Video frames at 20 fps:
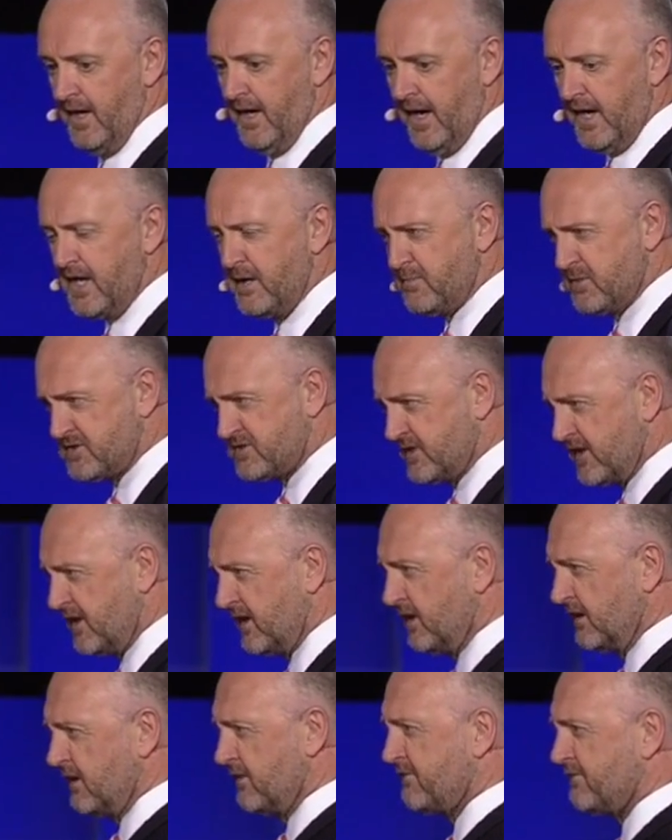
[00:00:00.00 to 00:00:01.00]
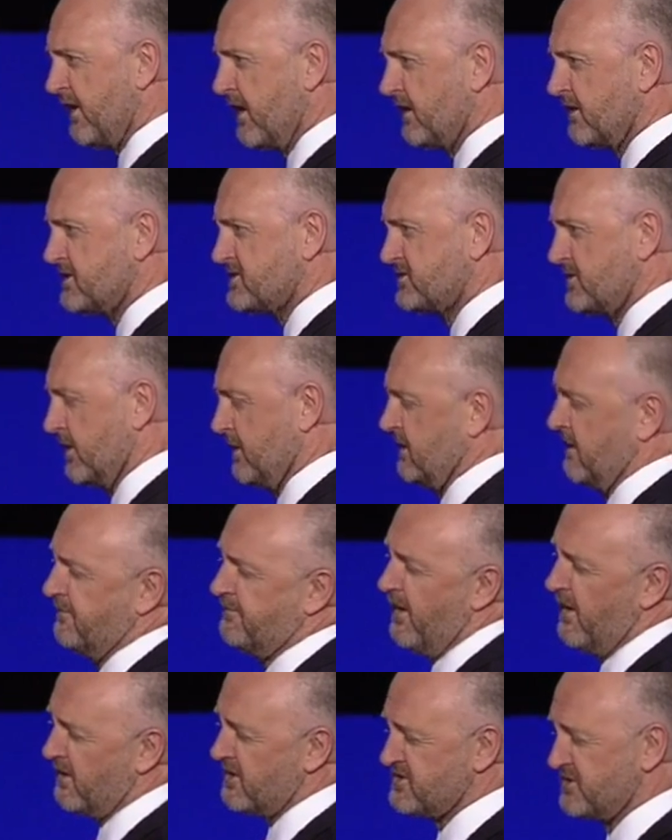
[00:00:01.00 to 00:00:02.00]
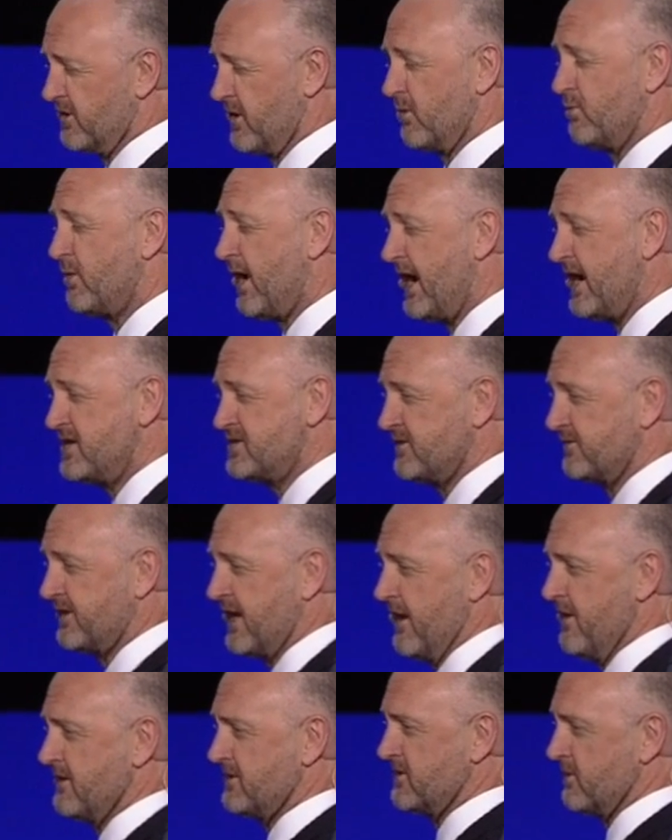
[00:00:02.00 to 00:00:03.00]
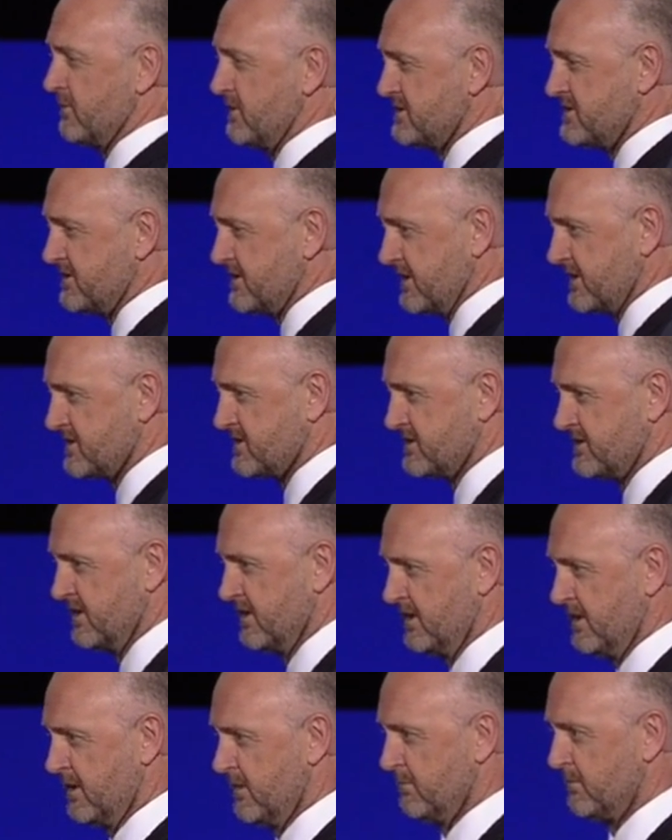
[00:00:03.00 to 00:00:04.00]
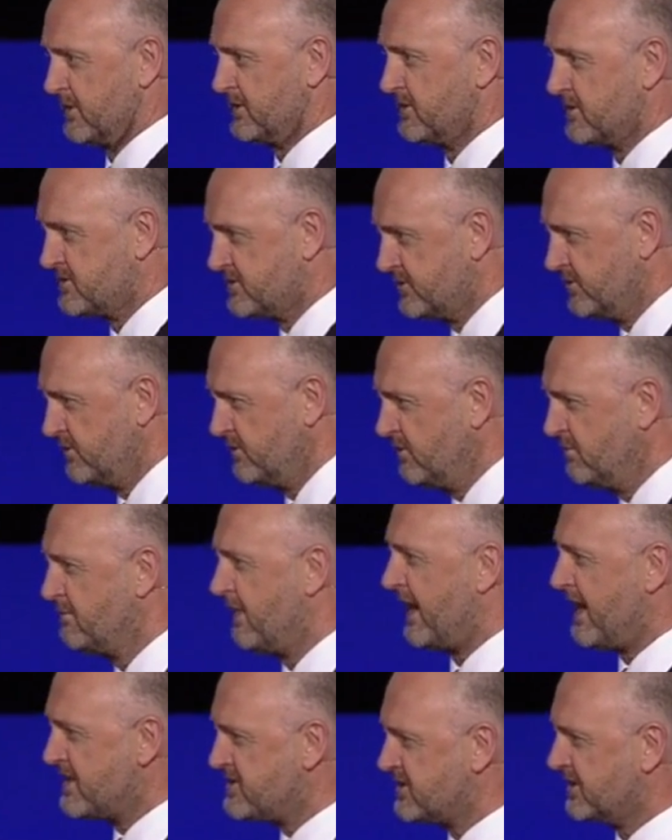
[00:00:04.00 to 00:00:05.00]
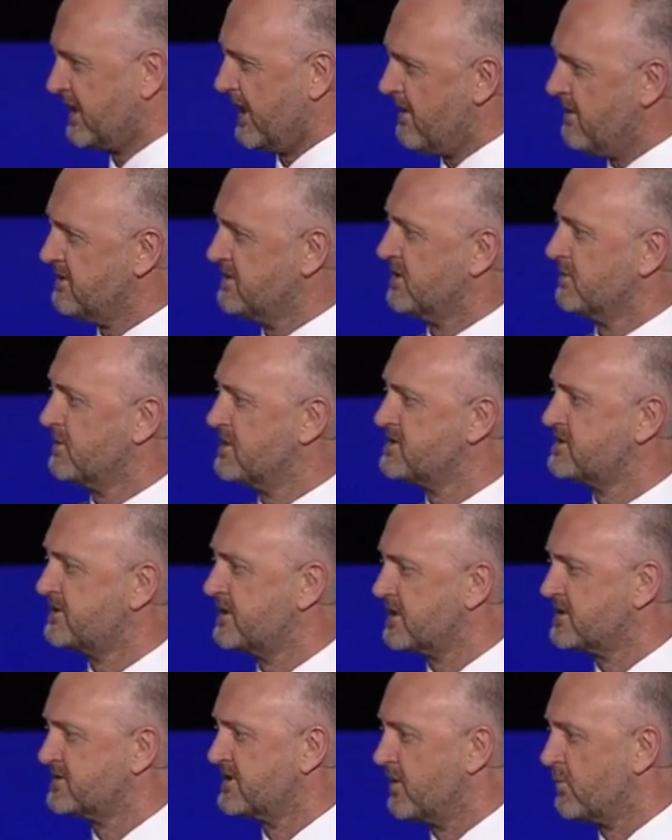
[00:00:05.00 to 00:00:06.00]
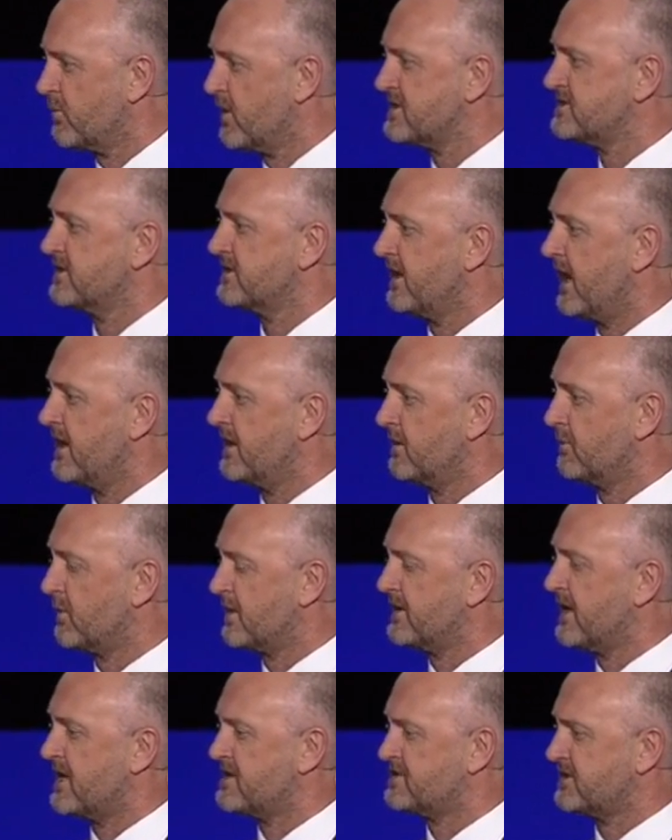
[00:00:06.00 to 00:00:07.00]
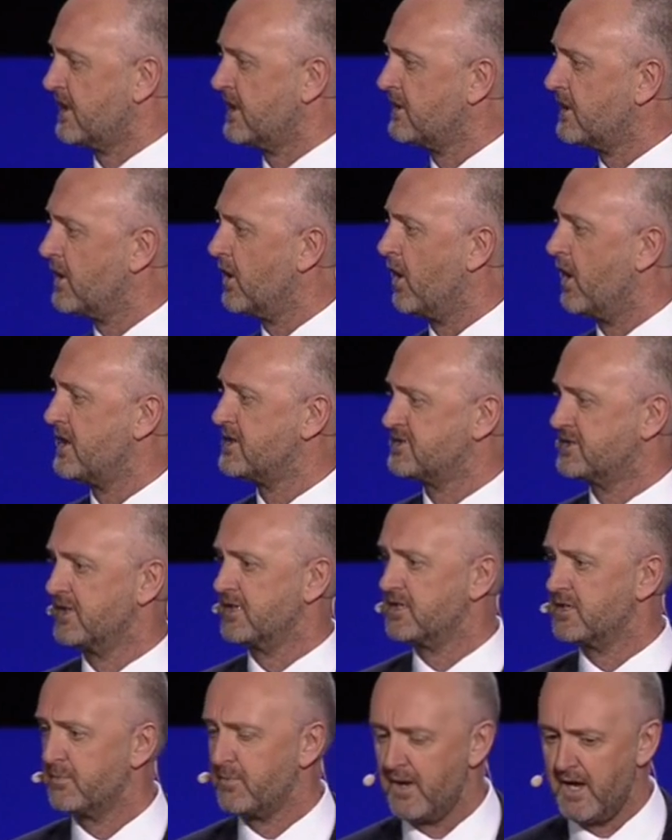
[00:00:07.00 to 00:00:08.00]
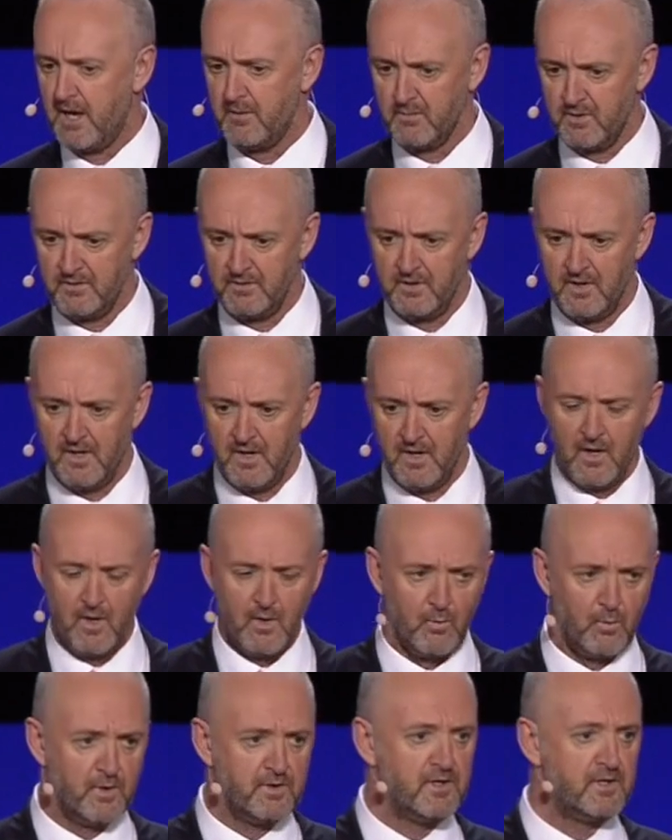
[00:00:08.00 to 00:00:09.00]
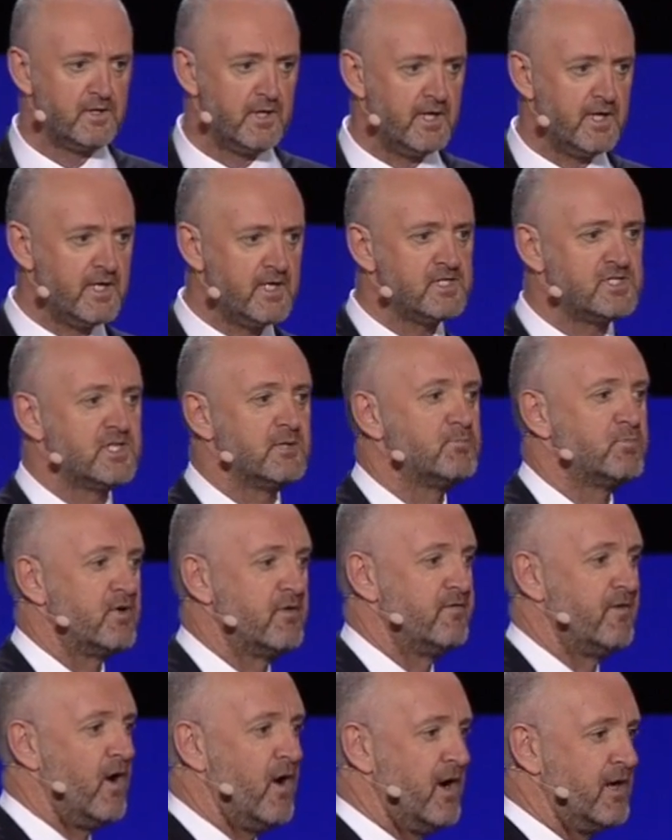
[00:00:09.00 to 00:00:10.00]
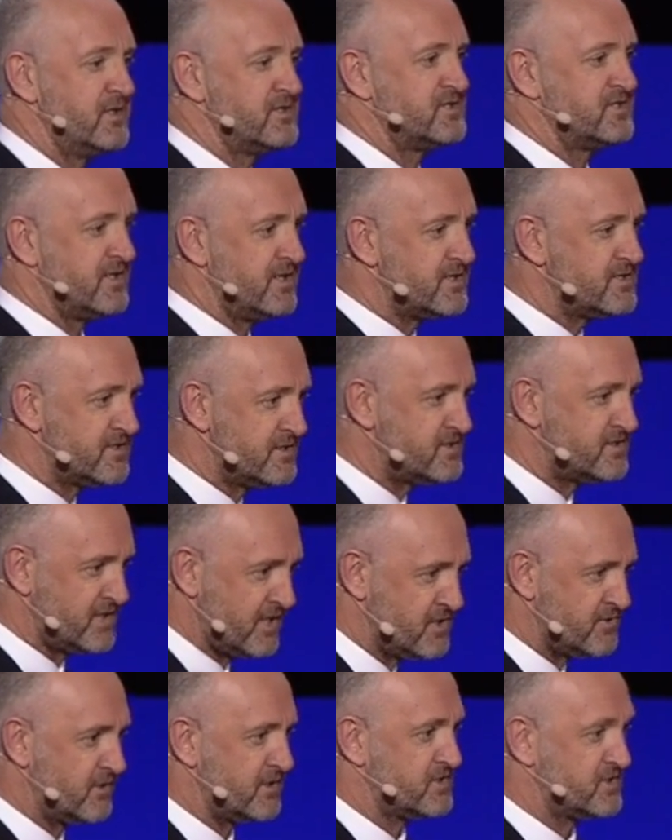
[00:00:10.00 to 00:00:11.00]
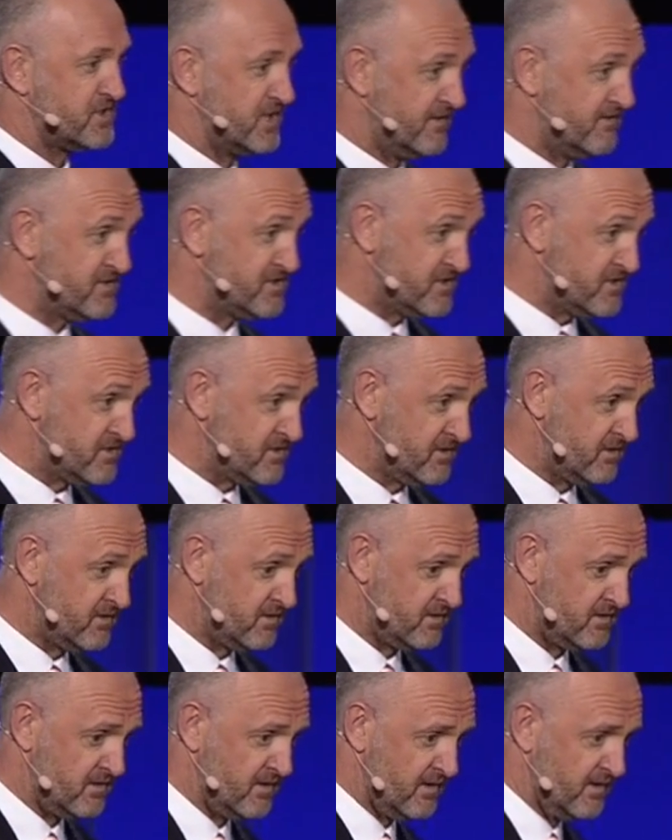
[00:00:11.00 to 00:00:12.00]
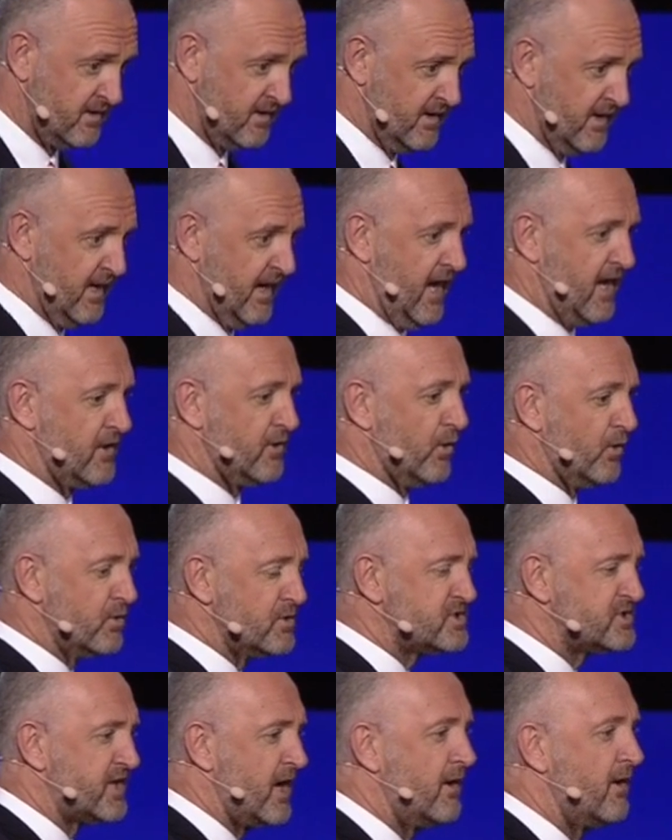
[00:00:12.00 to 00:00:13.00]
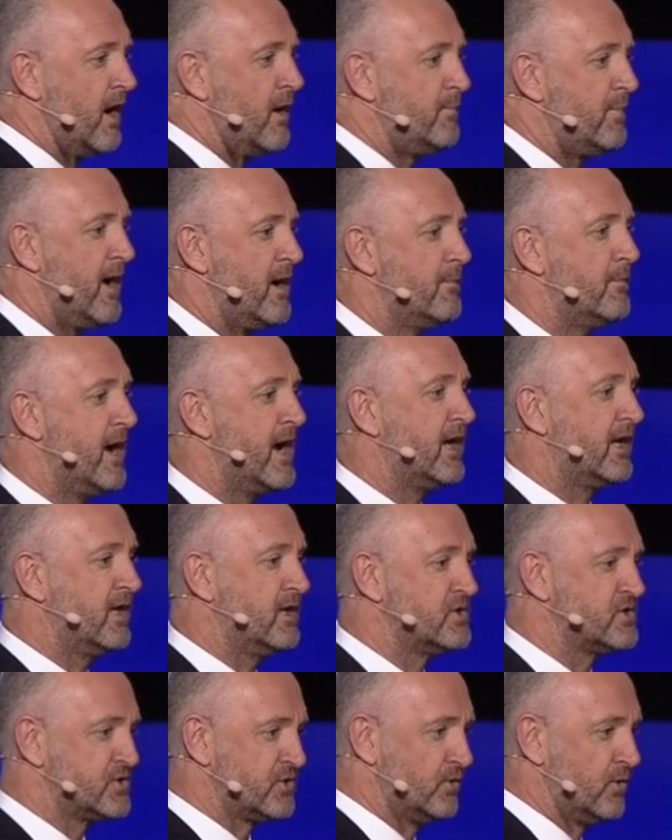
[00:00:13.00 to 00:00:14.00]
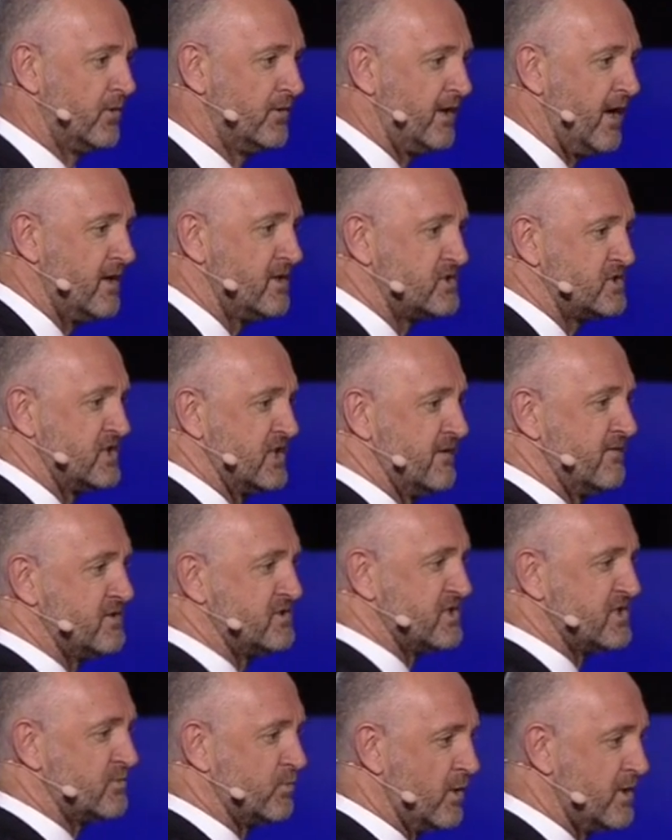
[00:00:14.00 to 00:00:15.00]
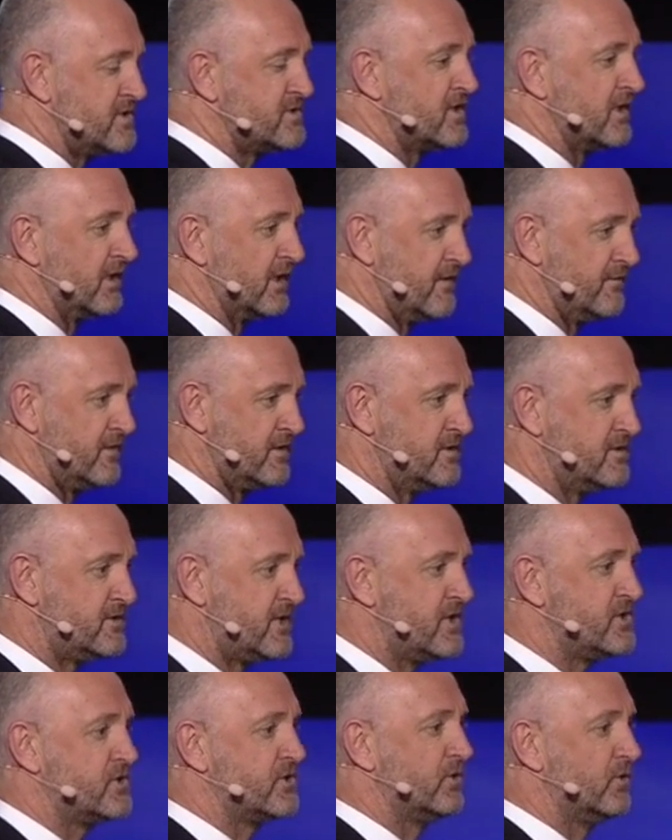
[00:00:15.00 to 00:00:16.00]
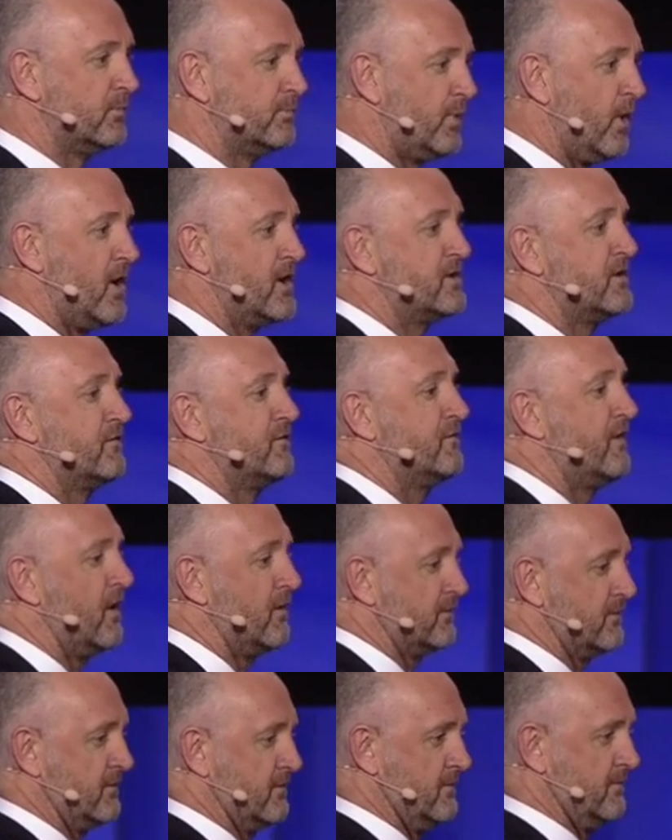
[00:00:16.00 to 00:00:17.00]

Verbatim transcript: And he particularly focused on, he focused on a range of characteristics. But the two major characteristics that resonated with us in the IT department were the need to provide citizen-centric services and also about making sure those services were delivered digital by default.